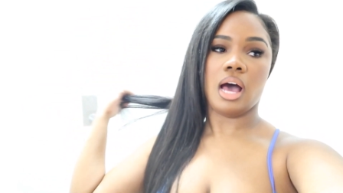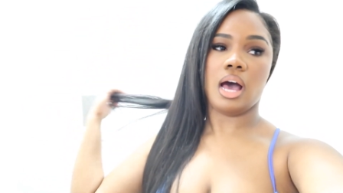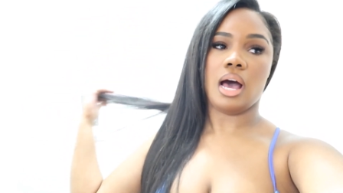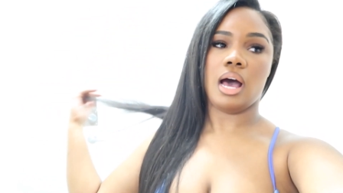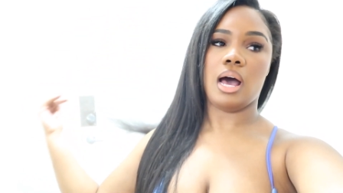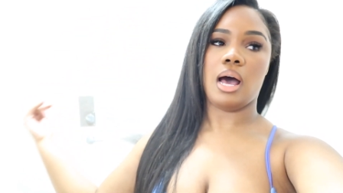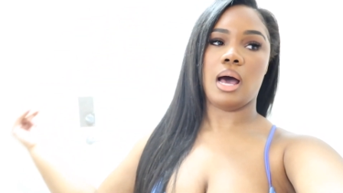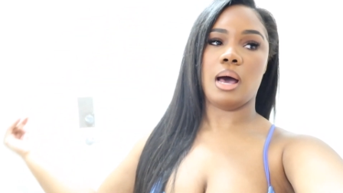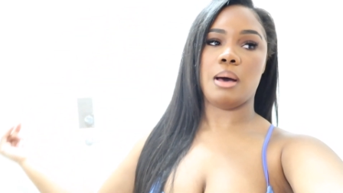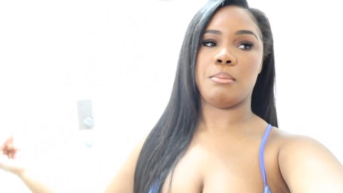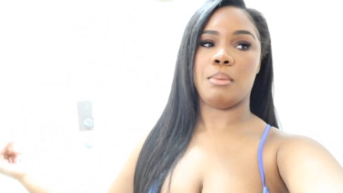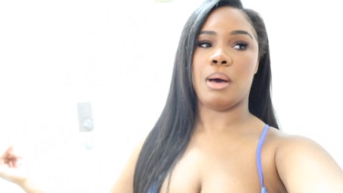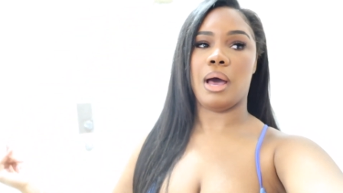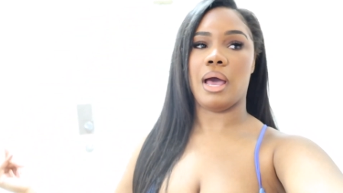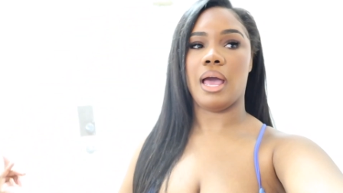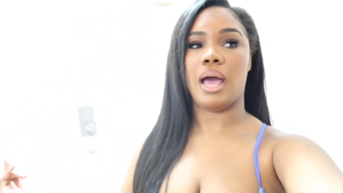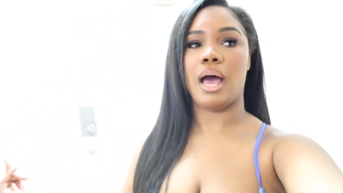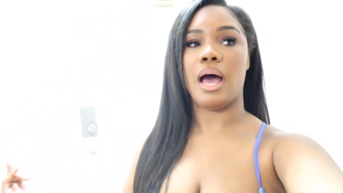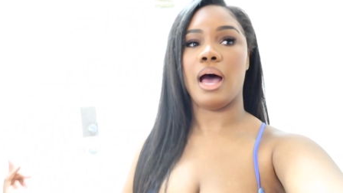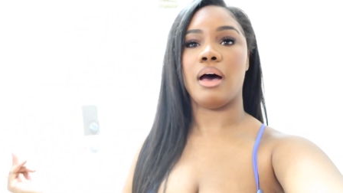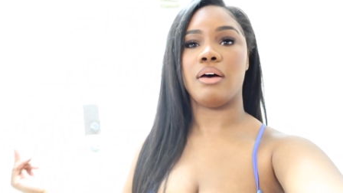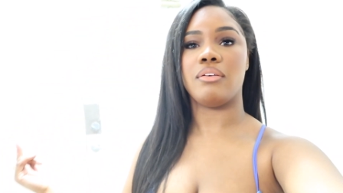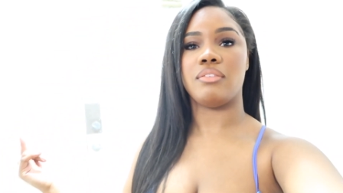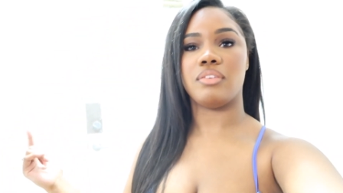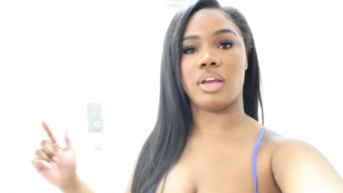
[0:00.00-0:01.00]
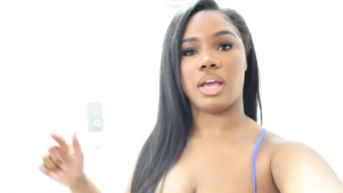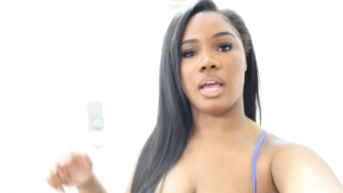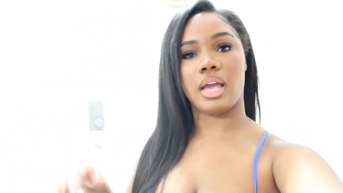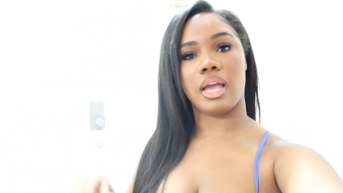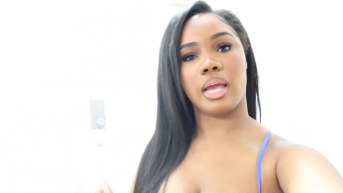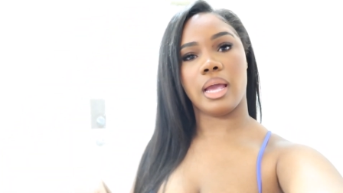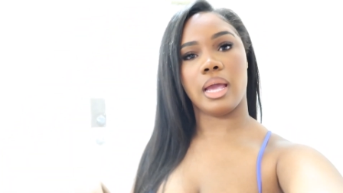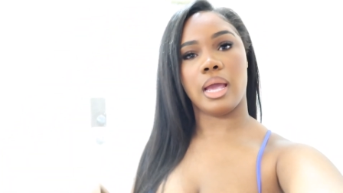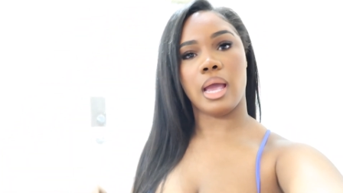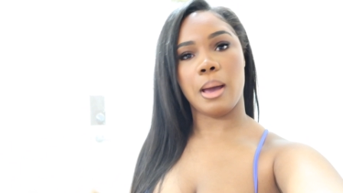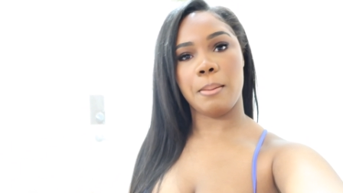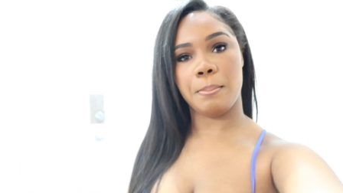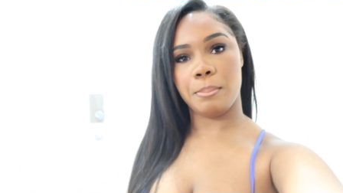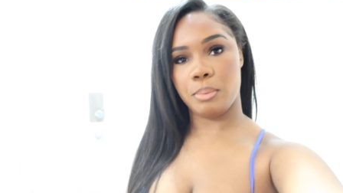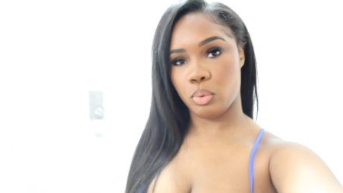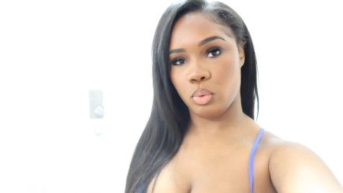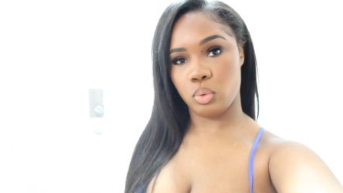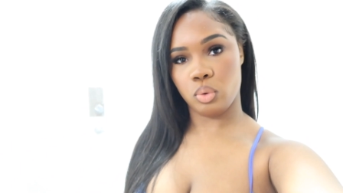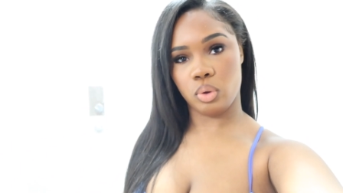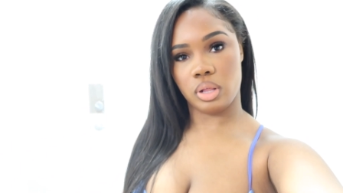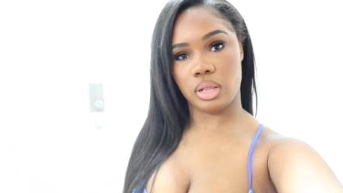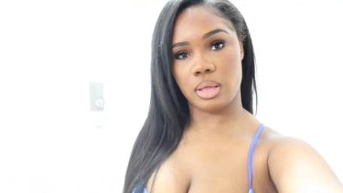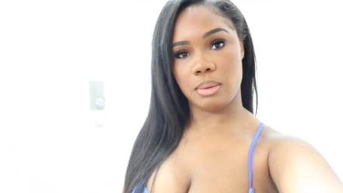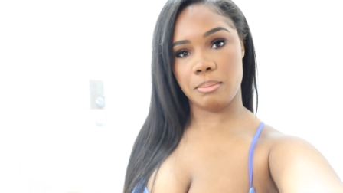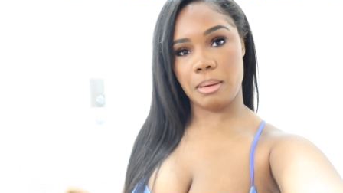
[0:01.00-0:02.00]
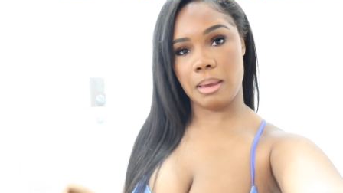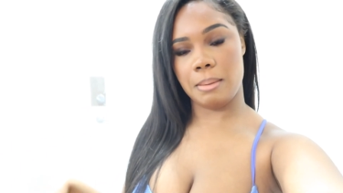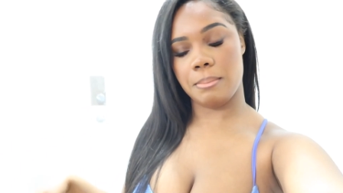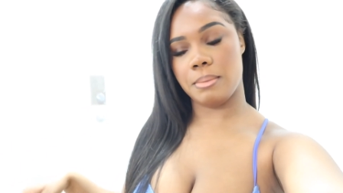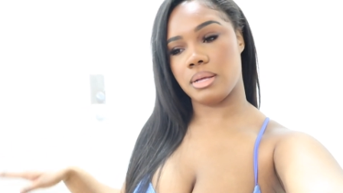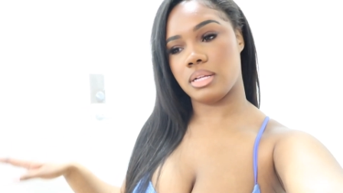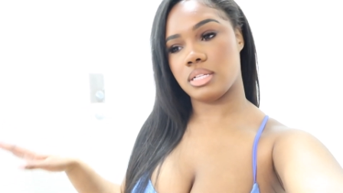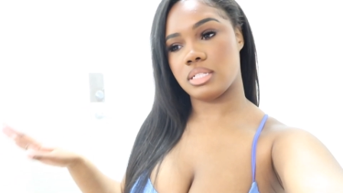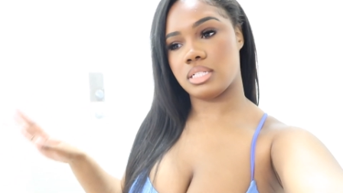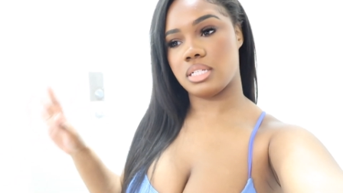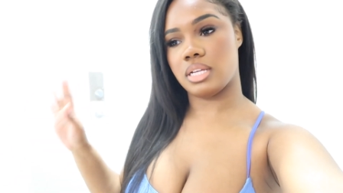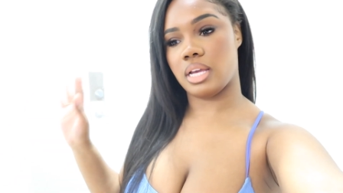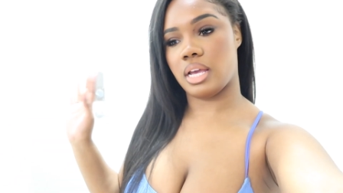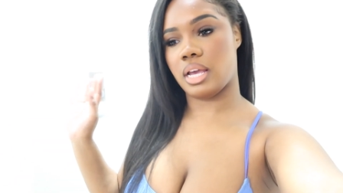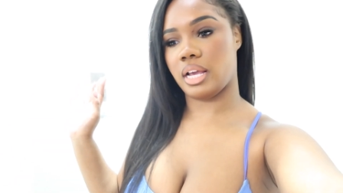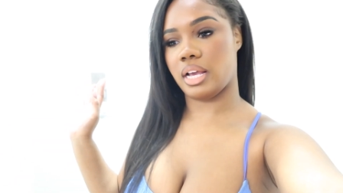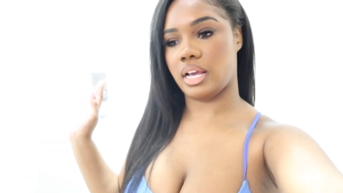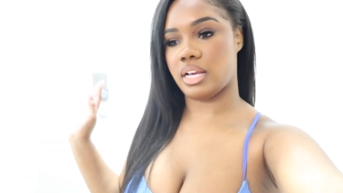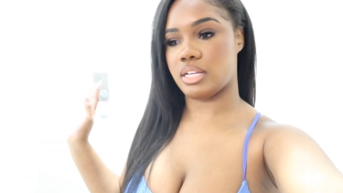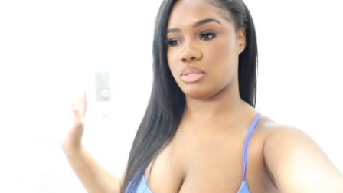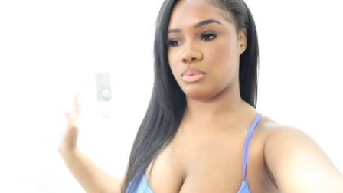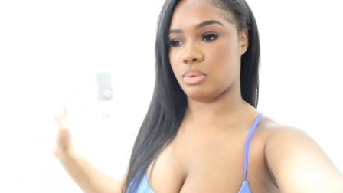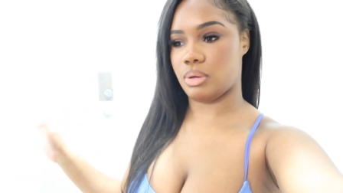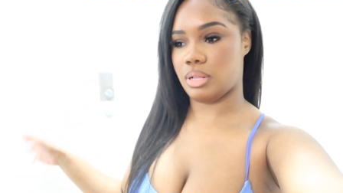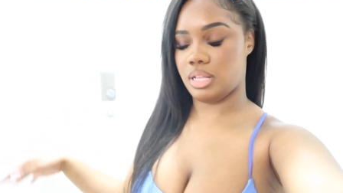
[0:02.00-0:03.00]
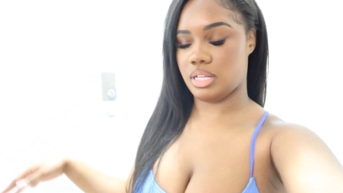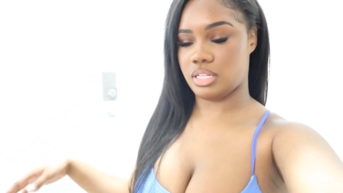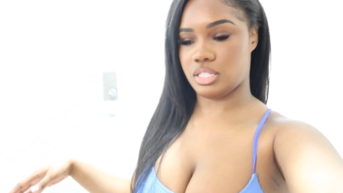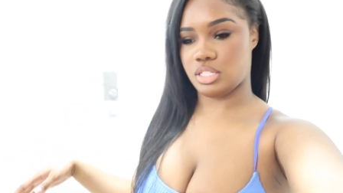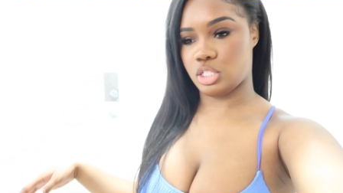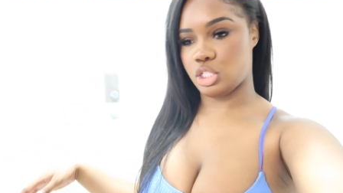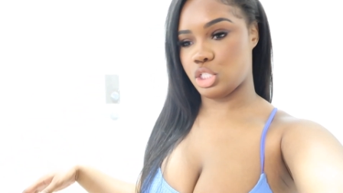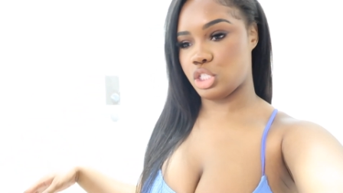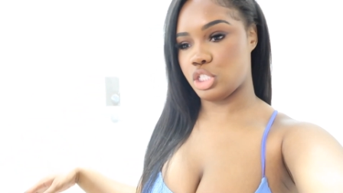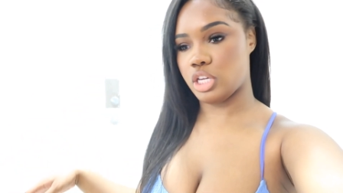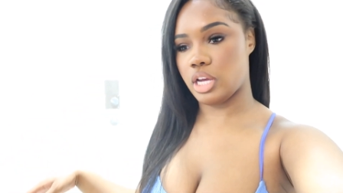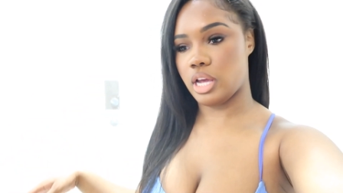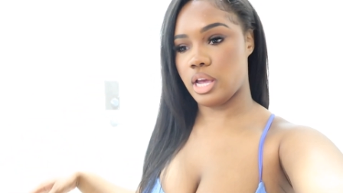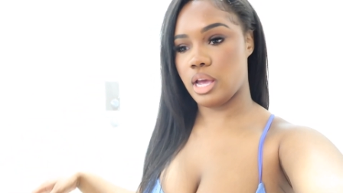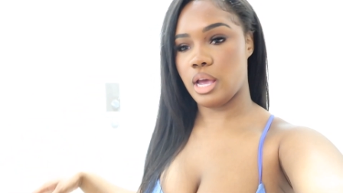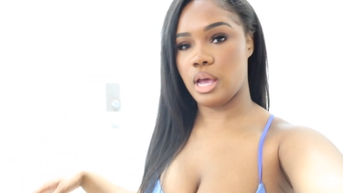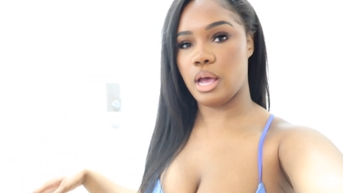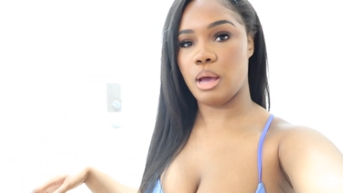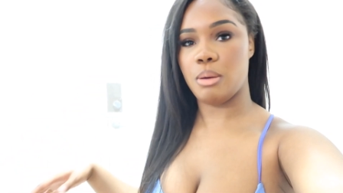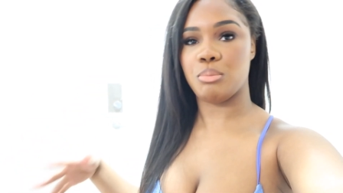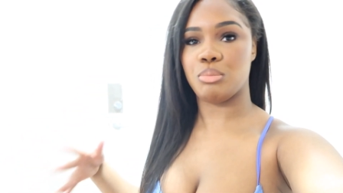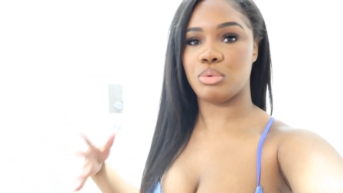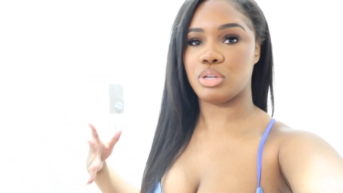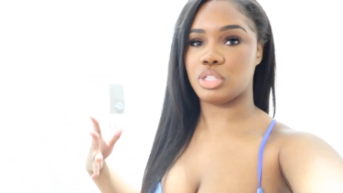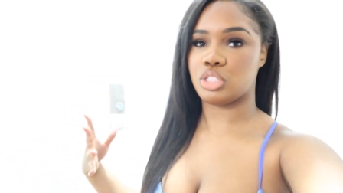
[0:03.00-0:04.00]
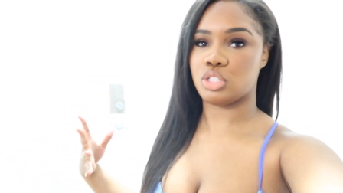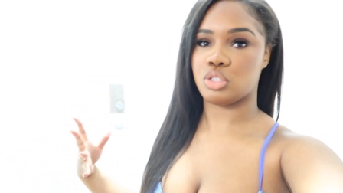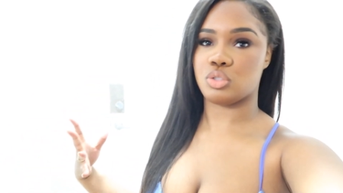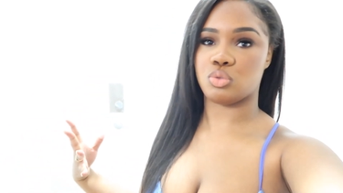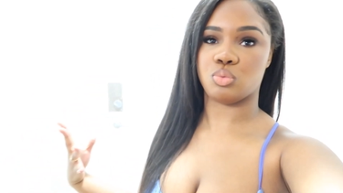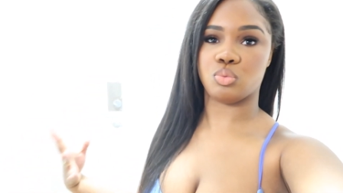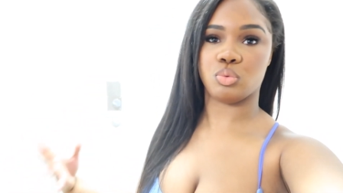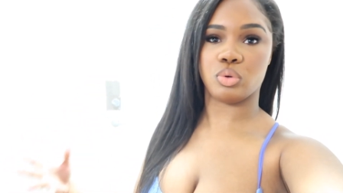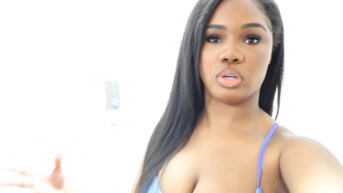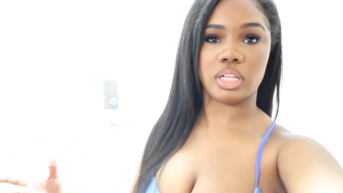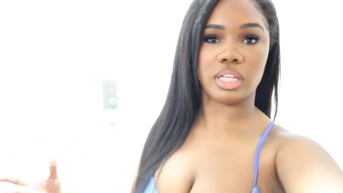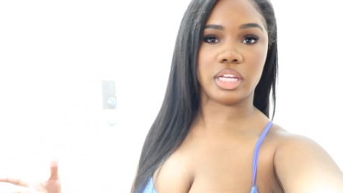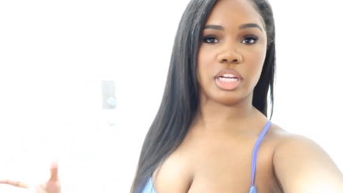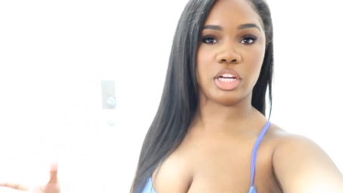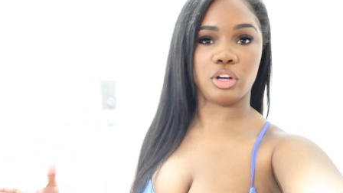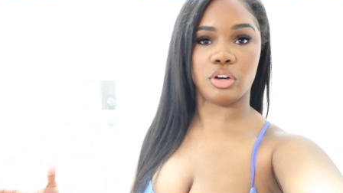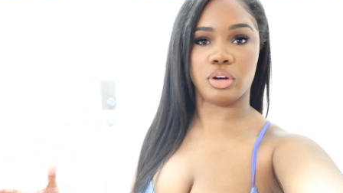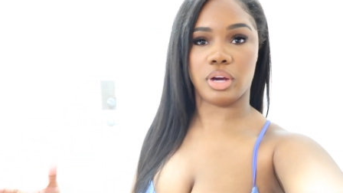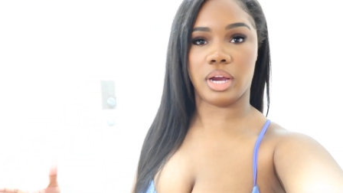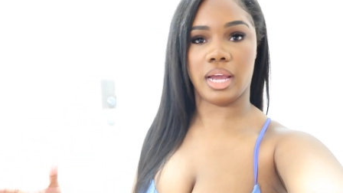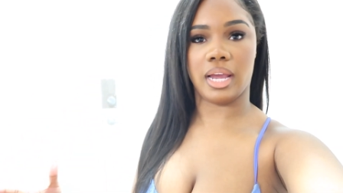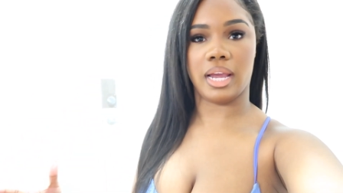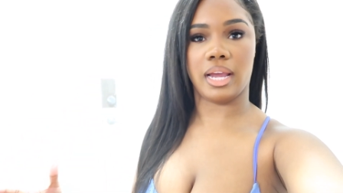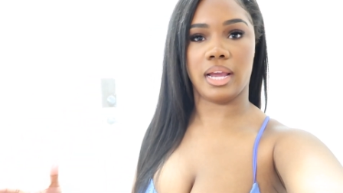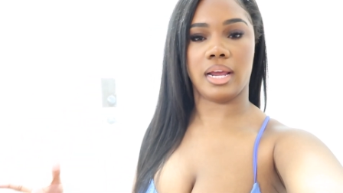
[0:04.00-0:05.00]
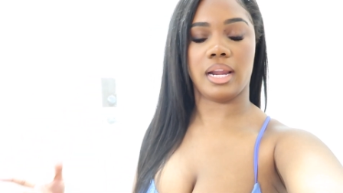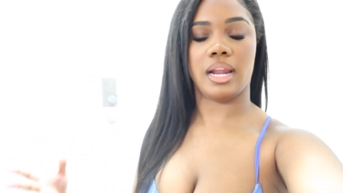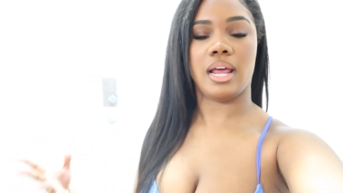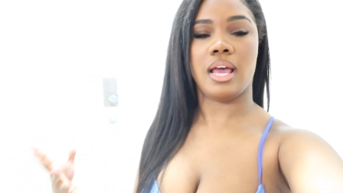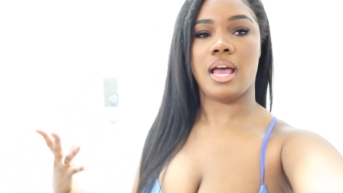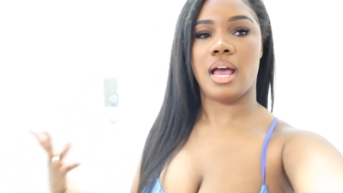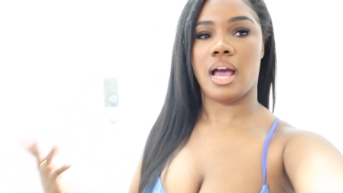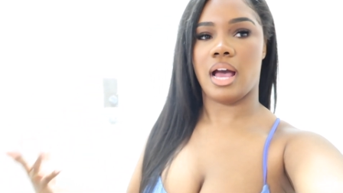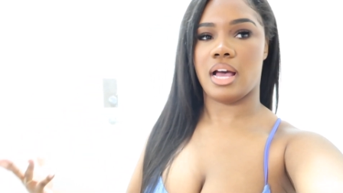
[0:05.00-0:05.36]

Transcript: Um, I have a pool in my building as well as a gym, which is really great.